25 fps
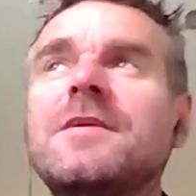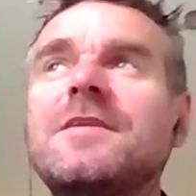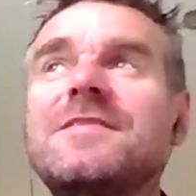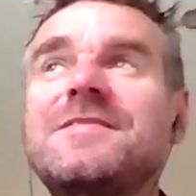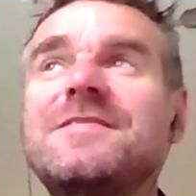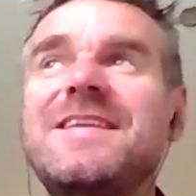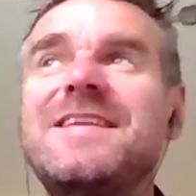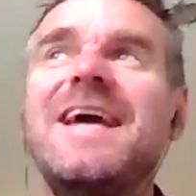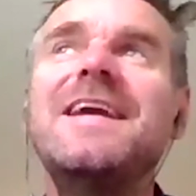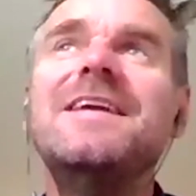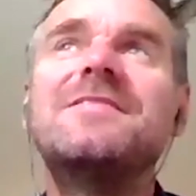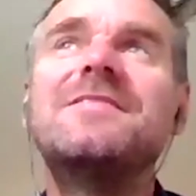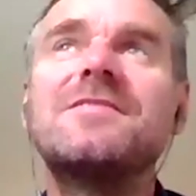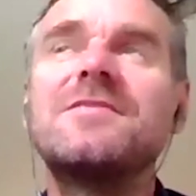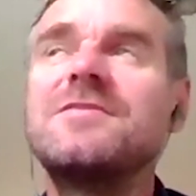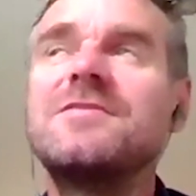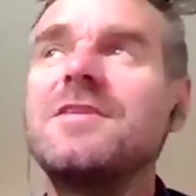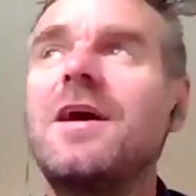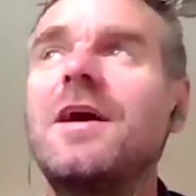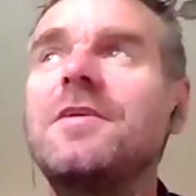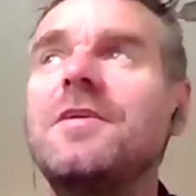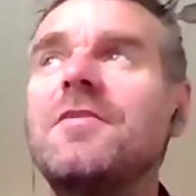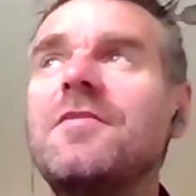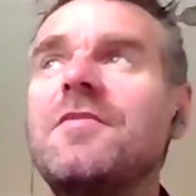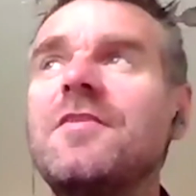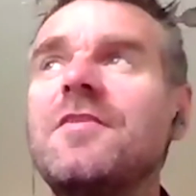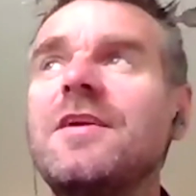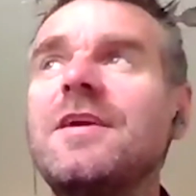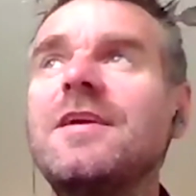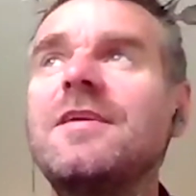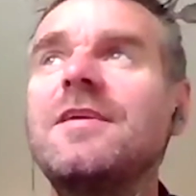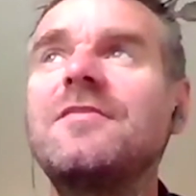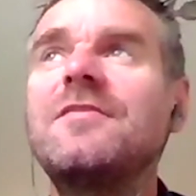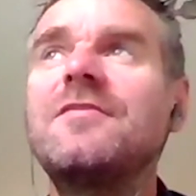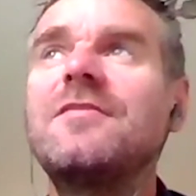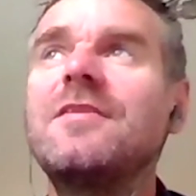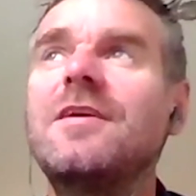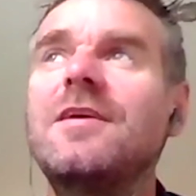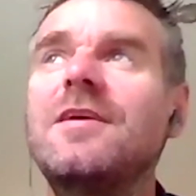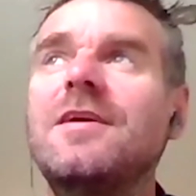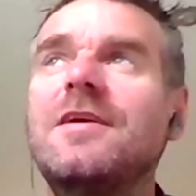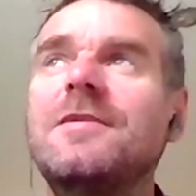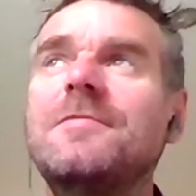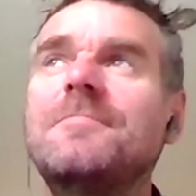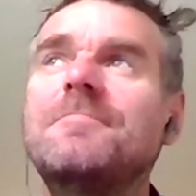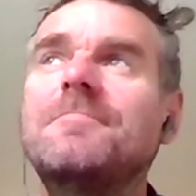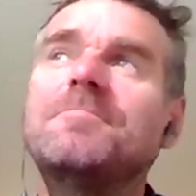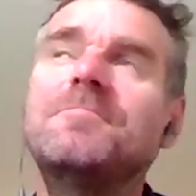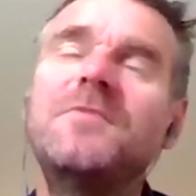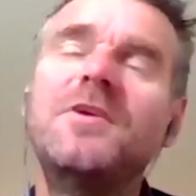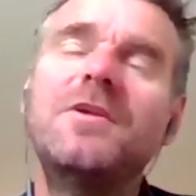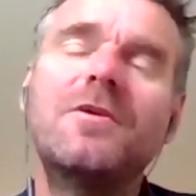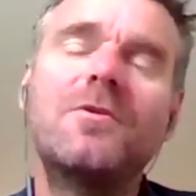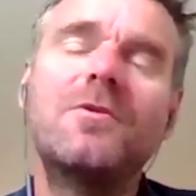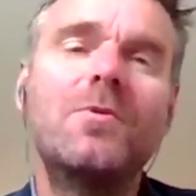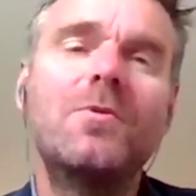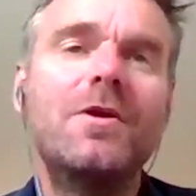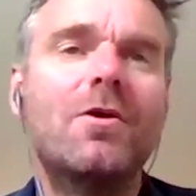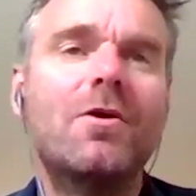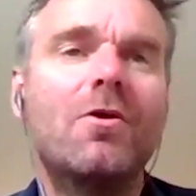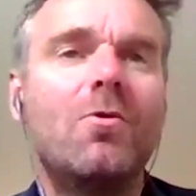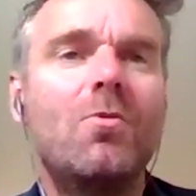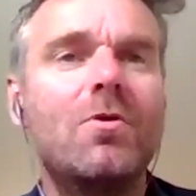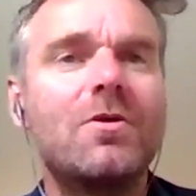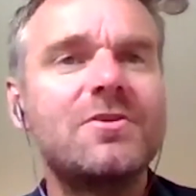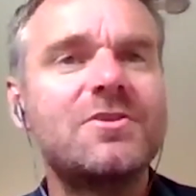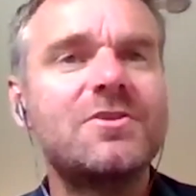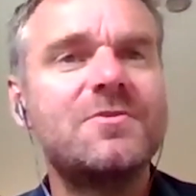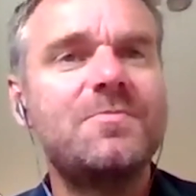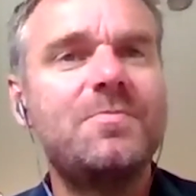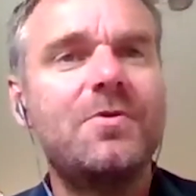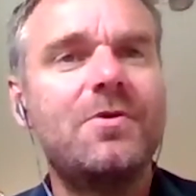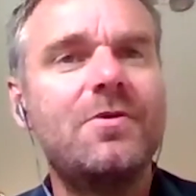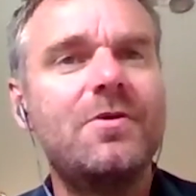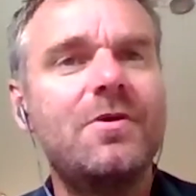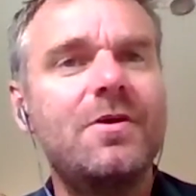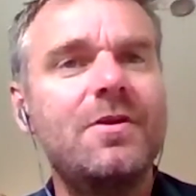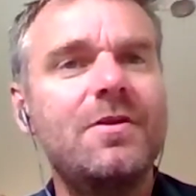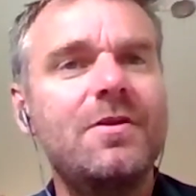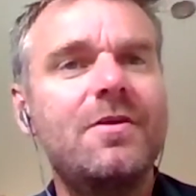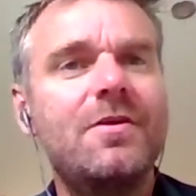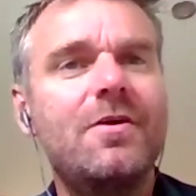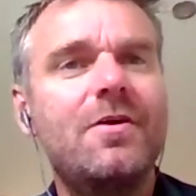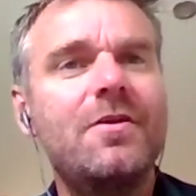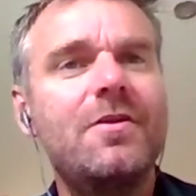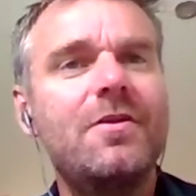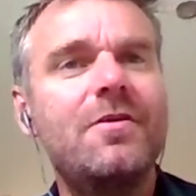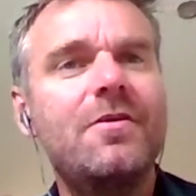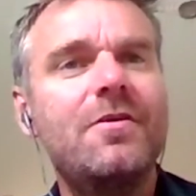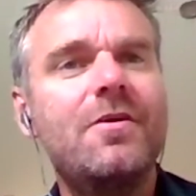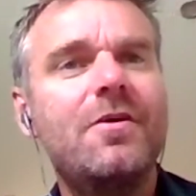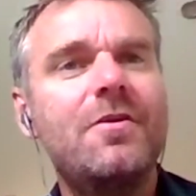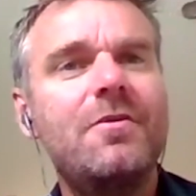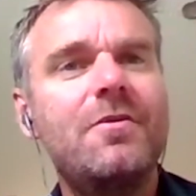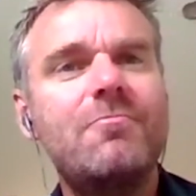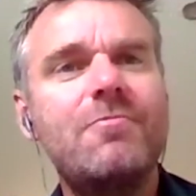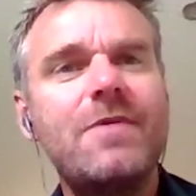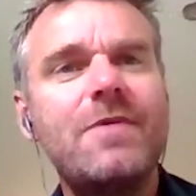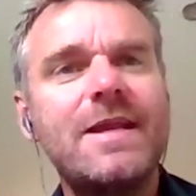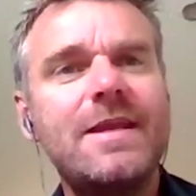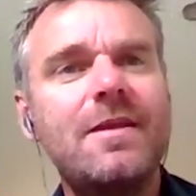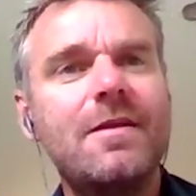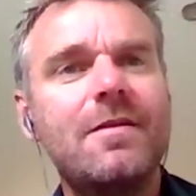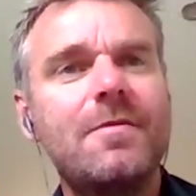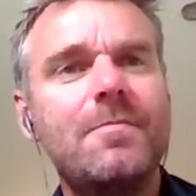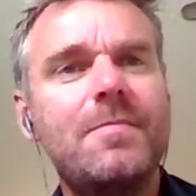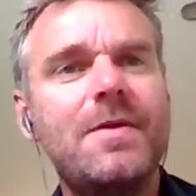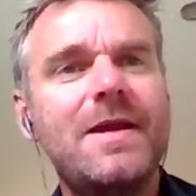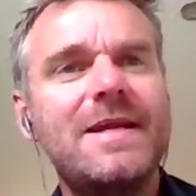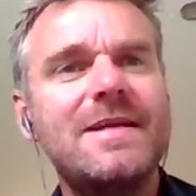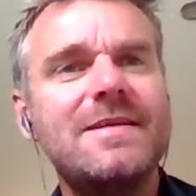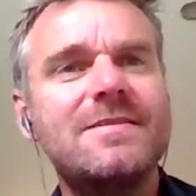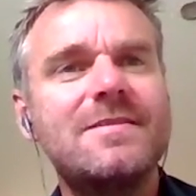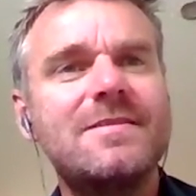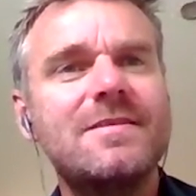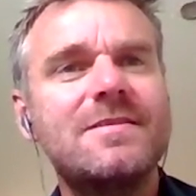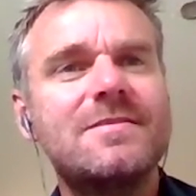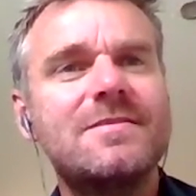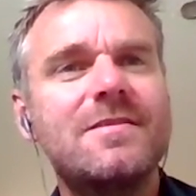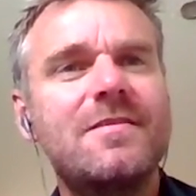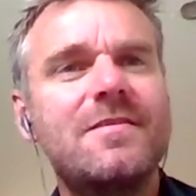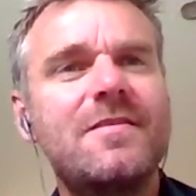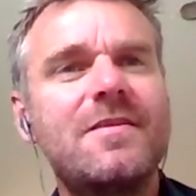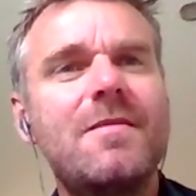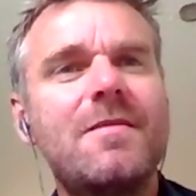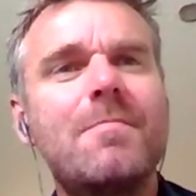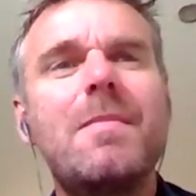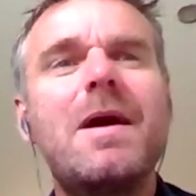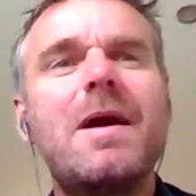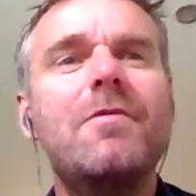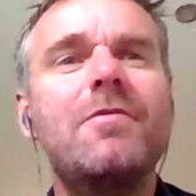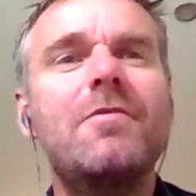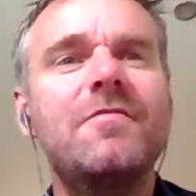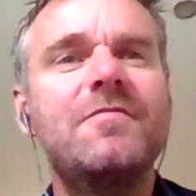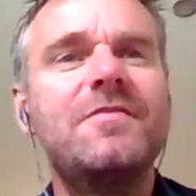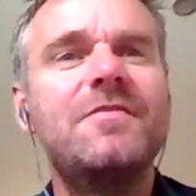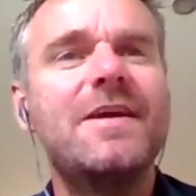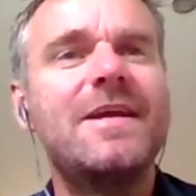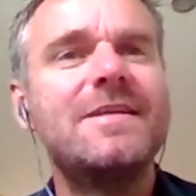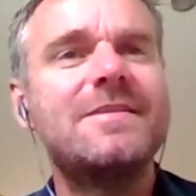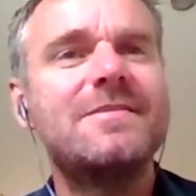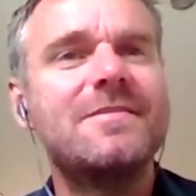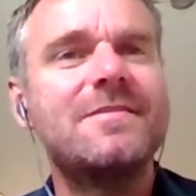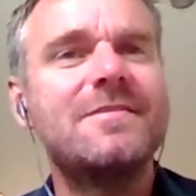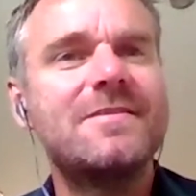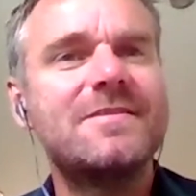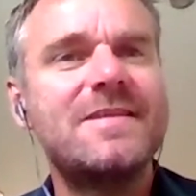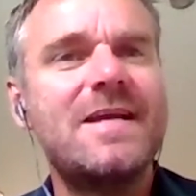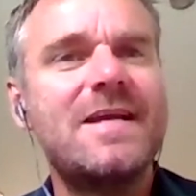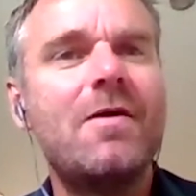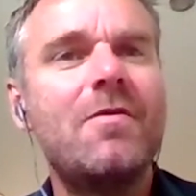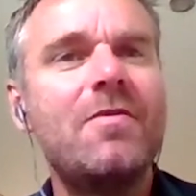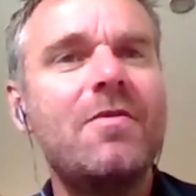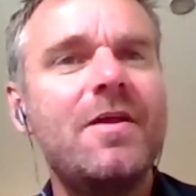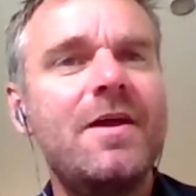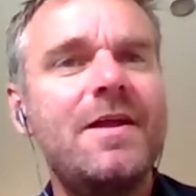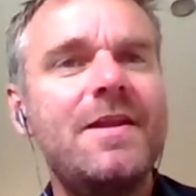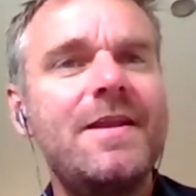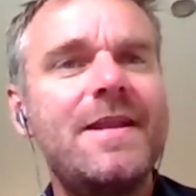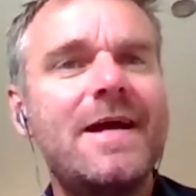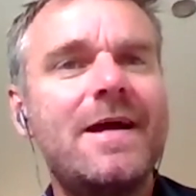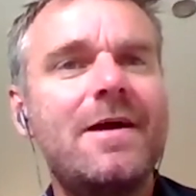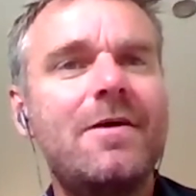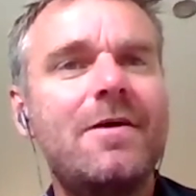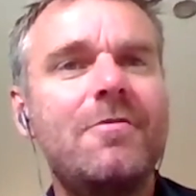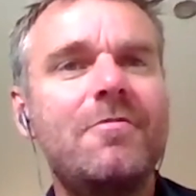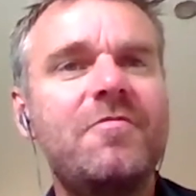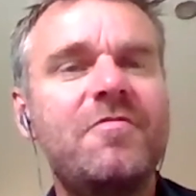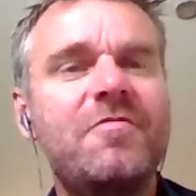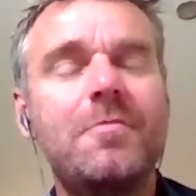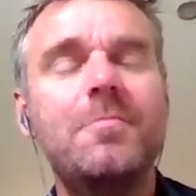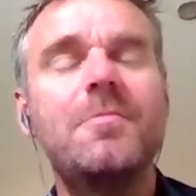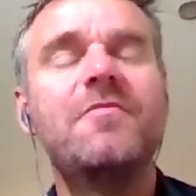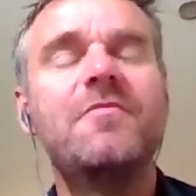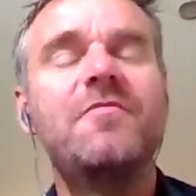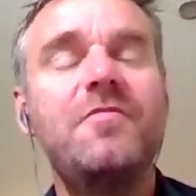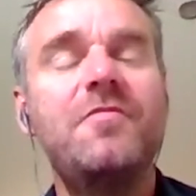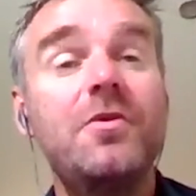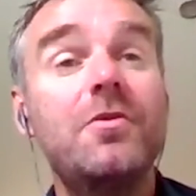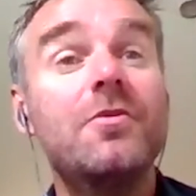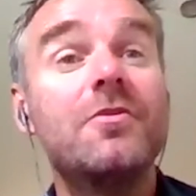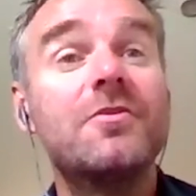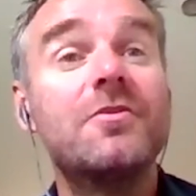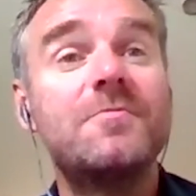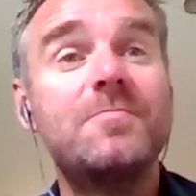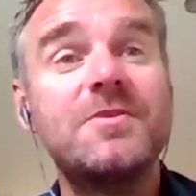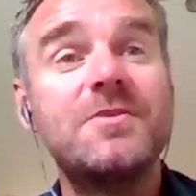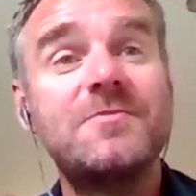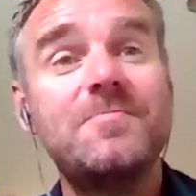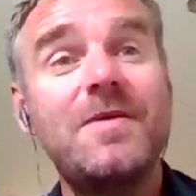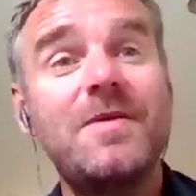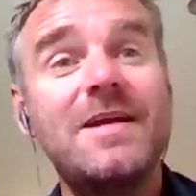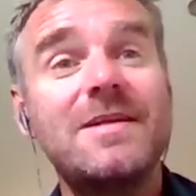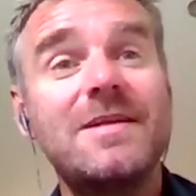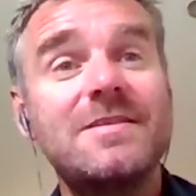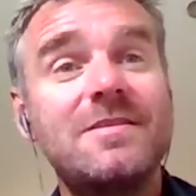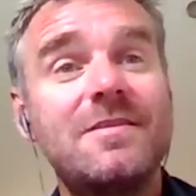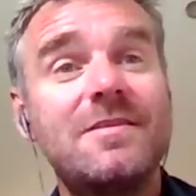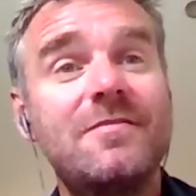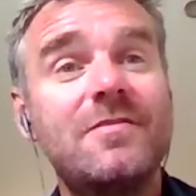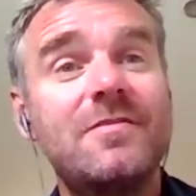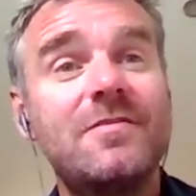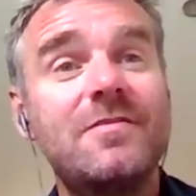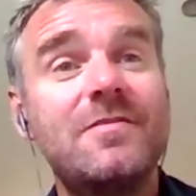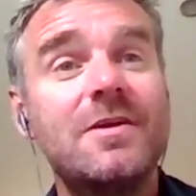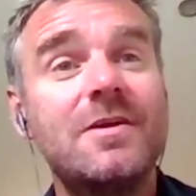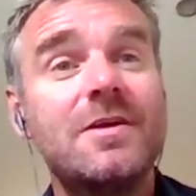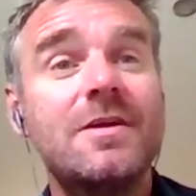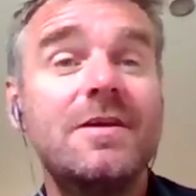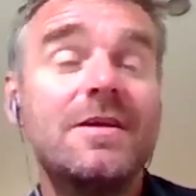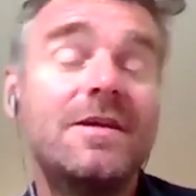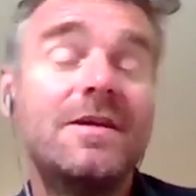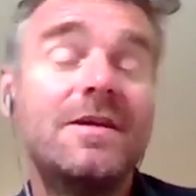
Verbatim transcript: data side of things. Um, you know, we all watch sport on on a, on a regular basis, and the amount of data that's out there now from a viewer's perspective